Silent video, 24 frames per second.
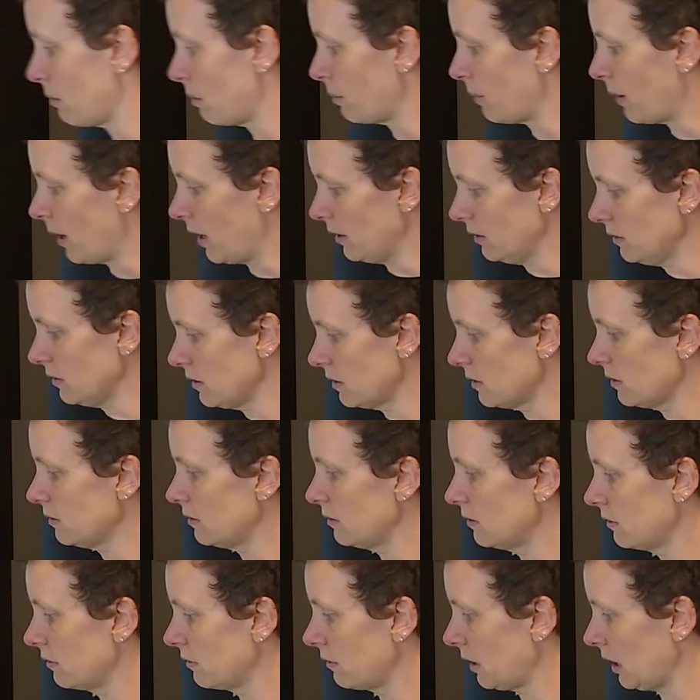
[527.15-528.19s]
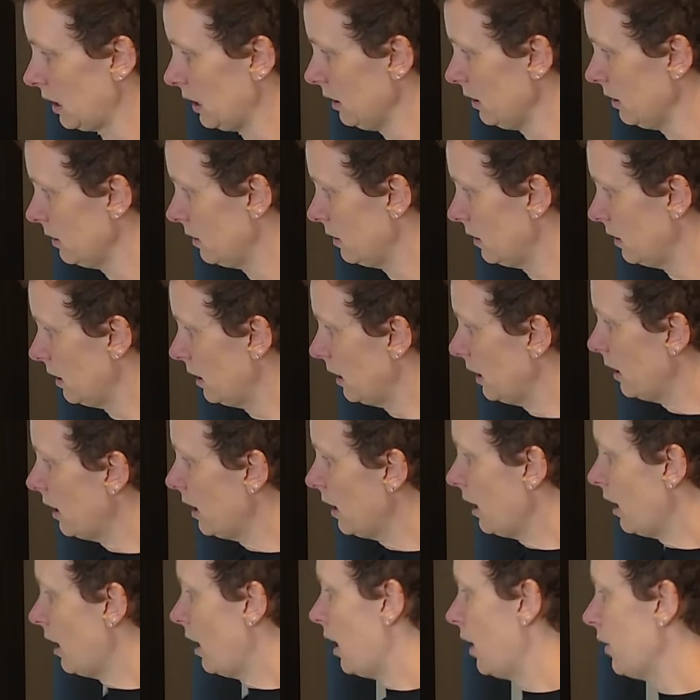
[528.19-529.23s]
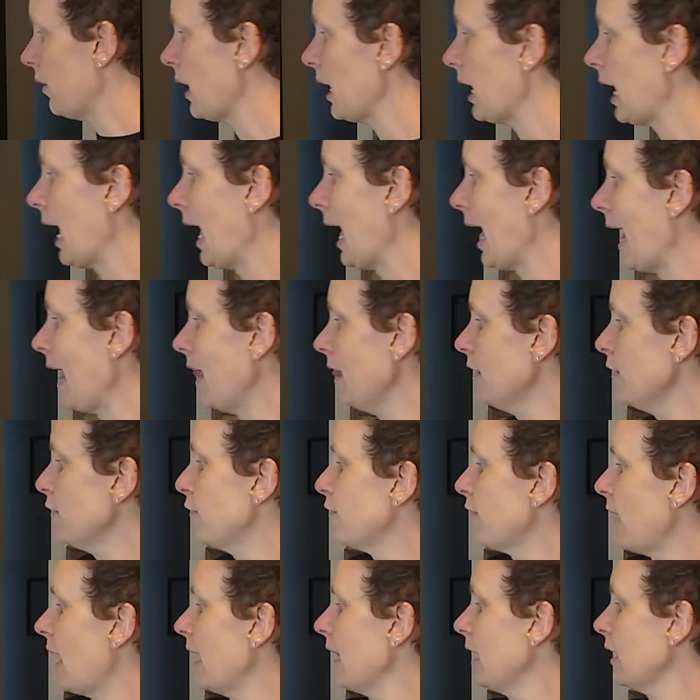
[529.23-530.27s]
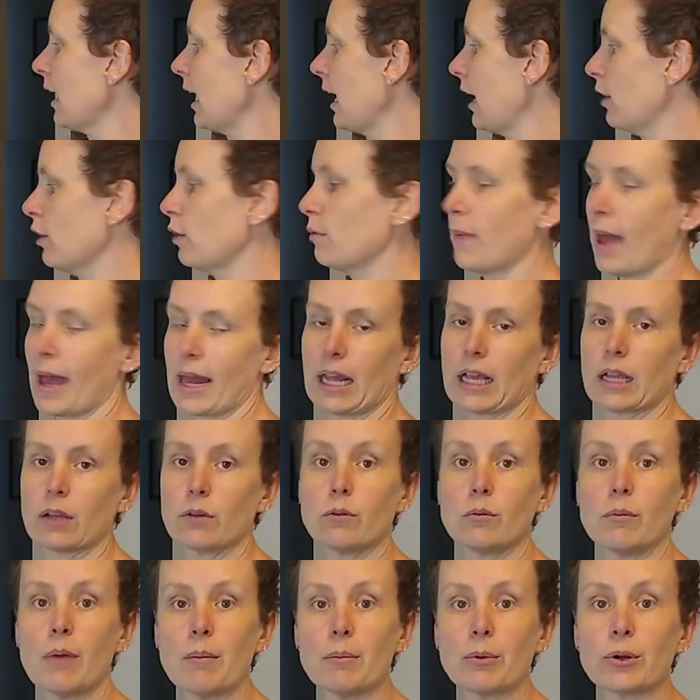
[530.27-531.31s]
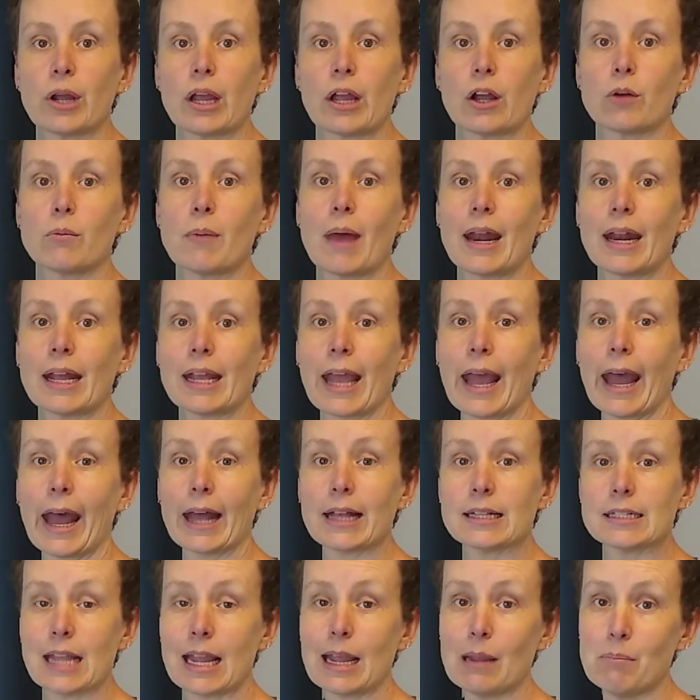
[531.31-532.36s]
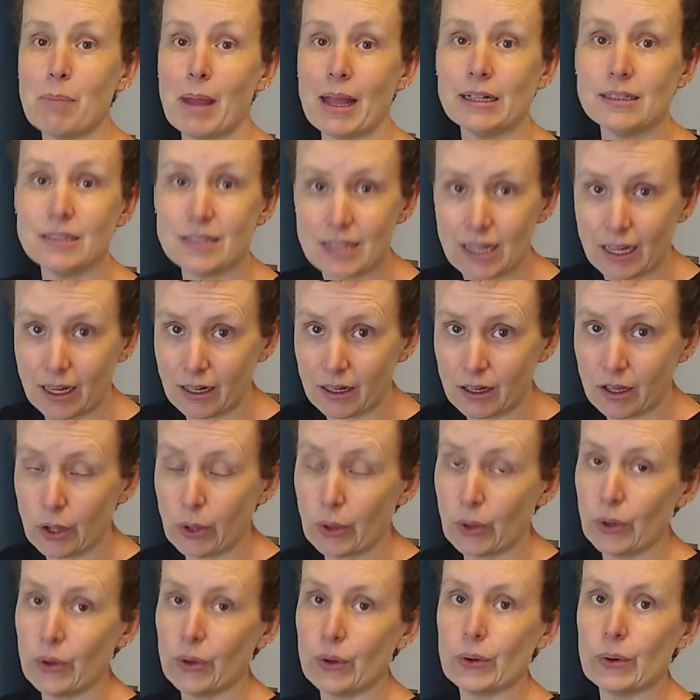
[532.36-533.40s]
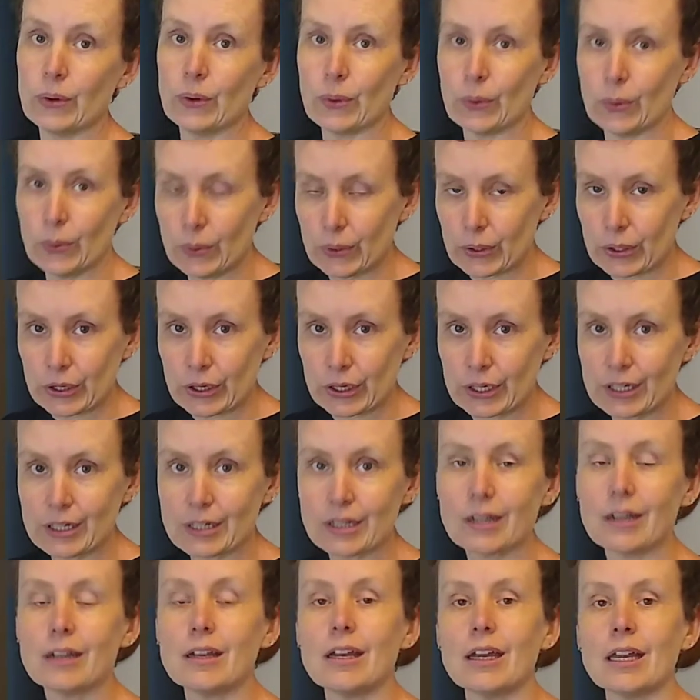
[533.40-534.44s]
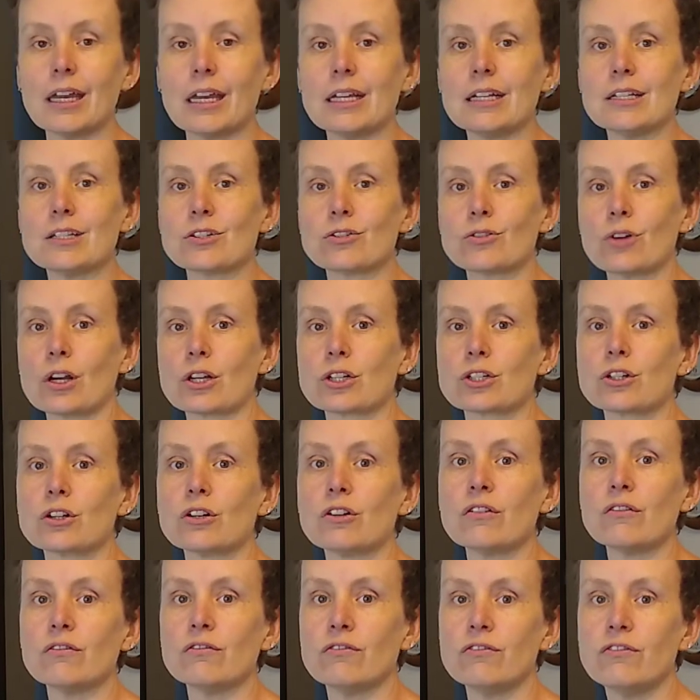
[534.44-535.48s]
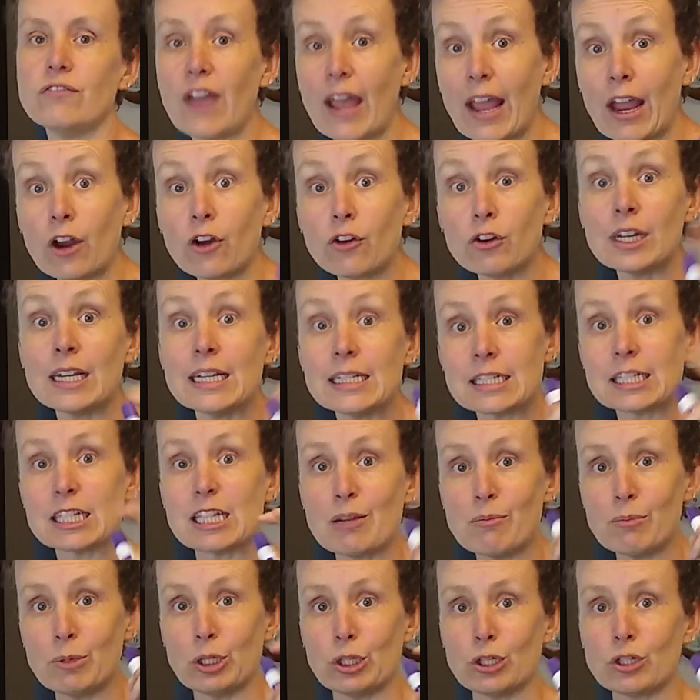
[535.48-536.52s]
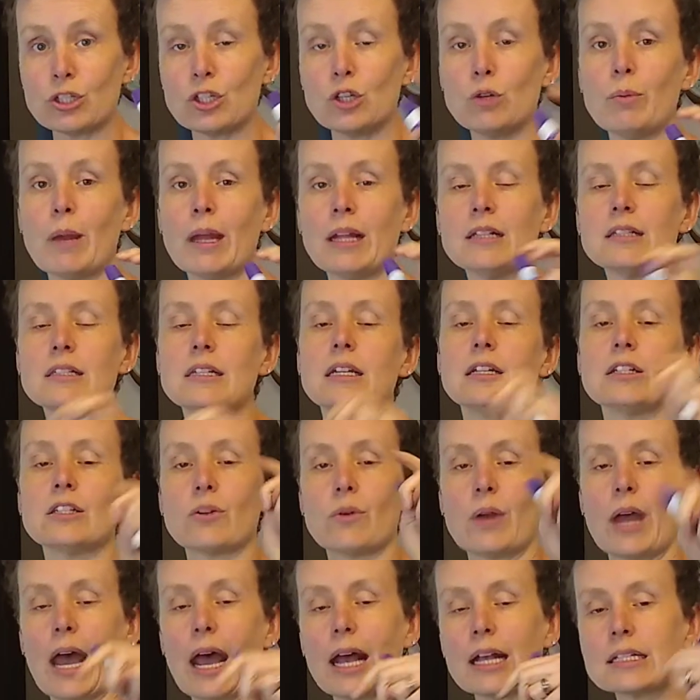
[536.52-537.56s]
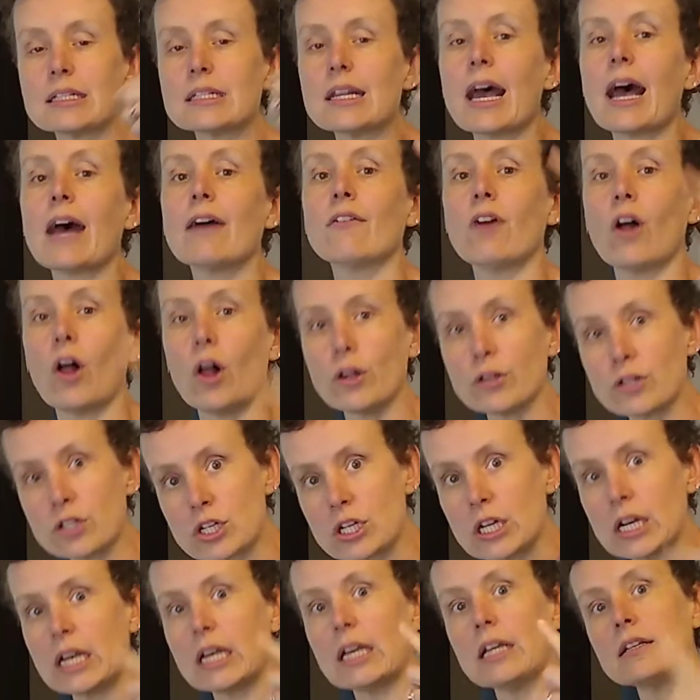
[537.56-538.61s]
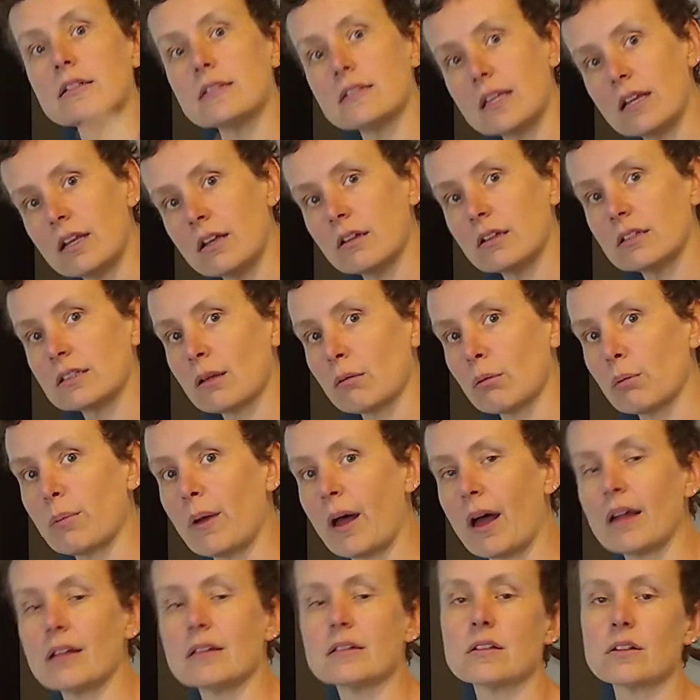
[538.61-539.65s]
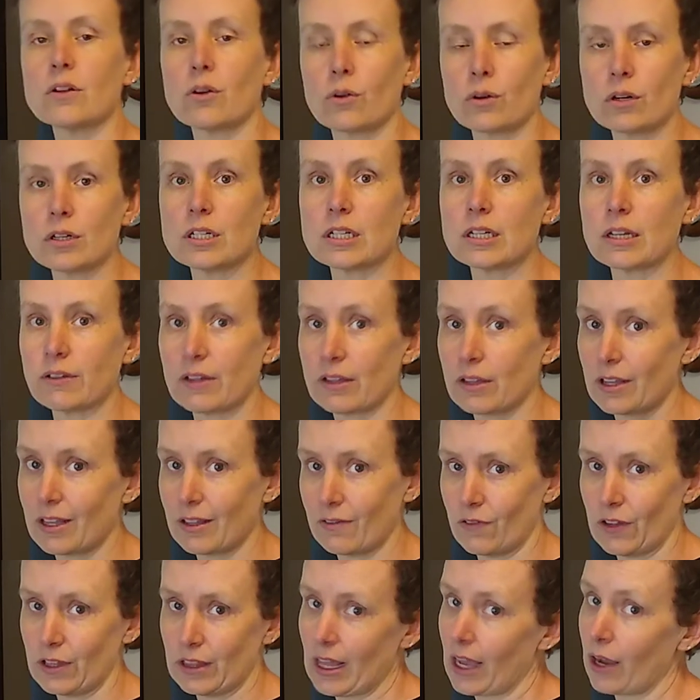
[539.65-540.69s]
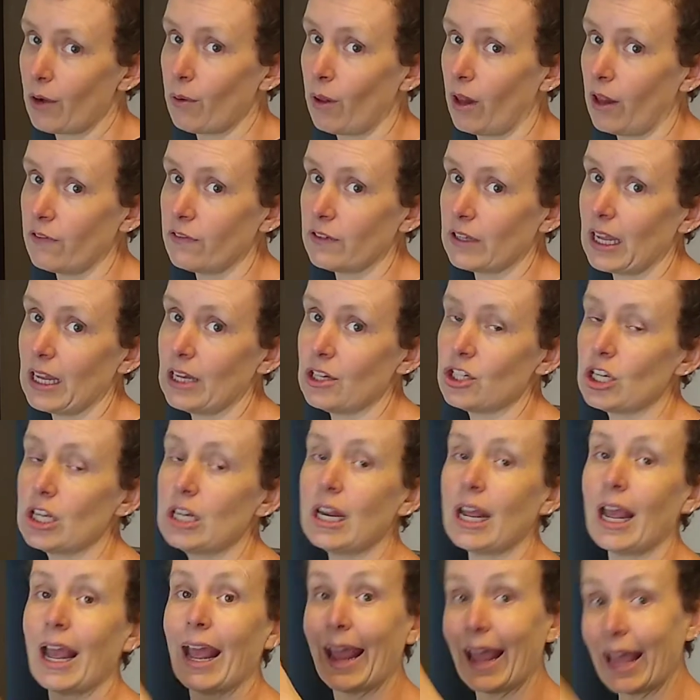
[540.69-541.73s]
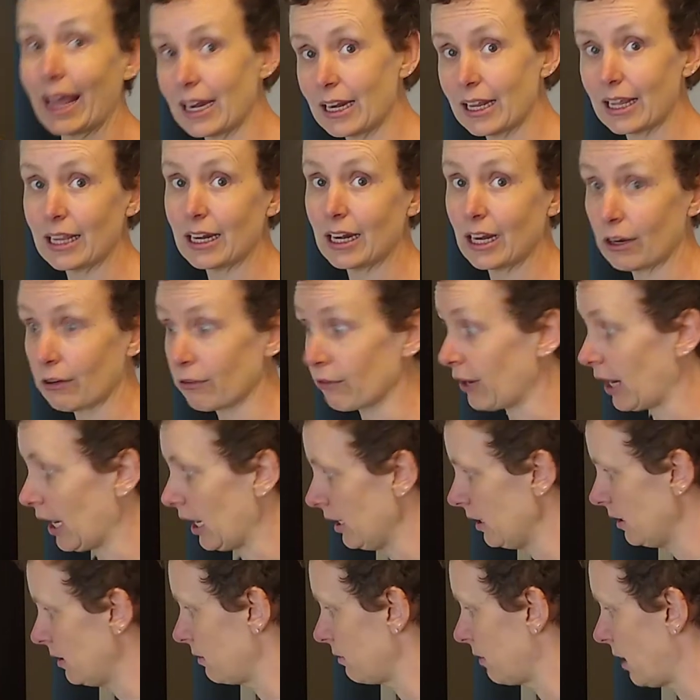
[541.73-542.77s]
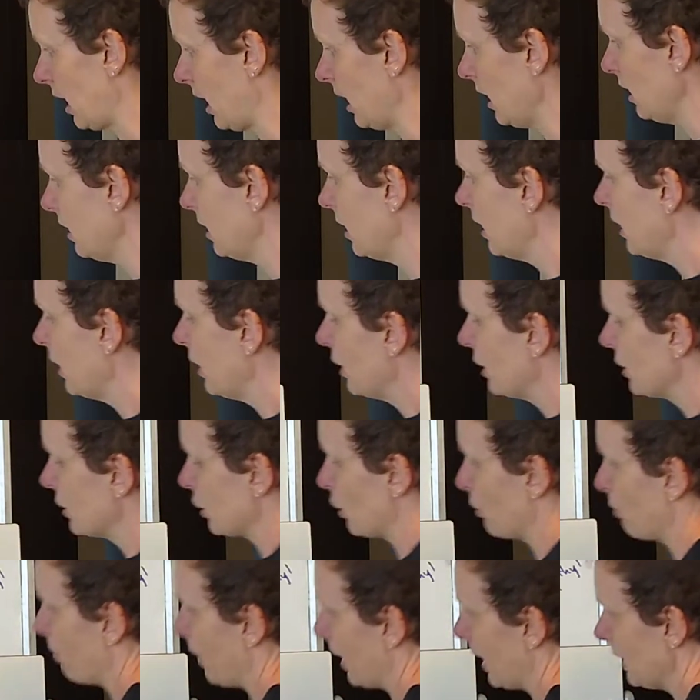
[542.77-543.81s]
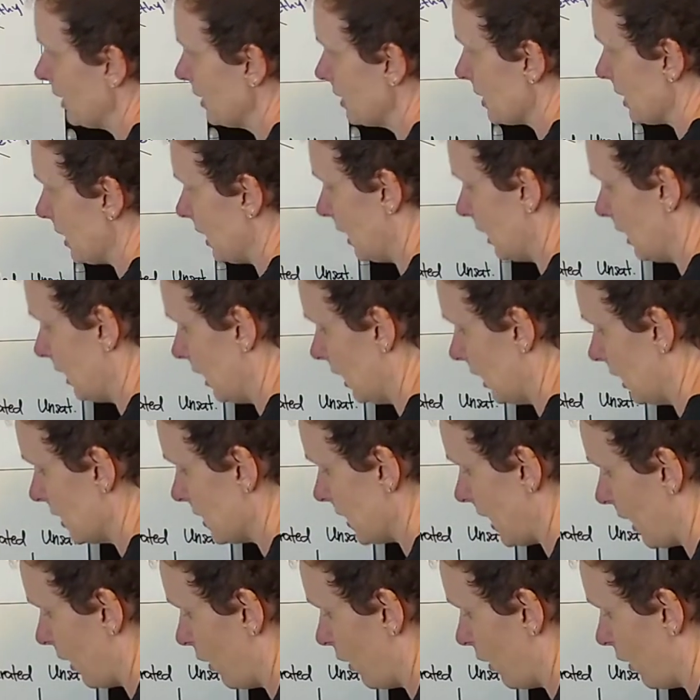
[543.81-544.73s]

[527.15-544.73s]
double bonds. Okay. Okay, aliphatic, aromatic. Remember, aromatic has a benzene or a structure very similar to benzene. So it has to have alternating single and double bonds in order to fit that qualification and in a ring. Okay. So benzene is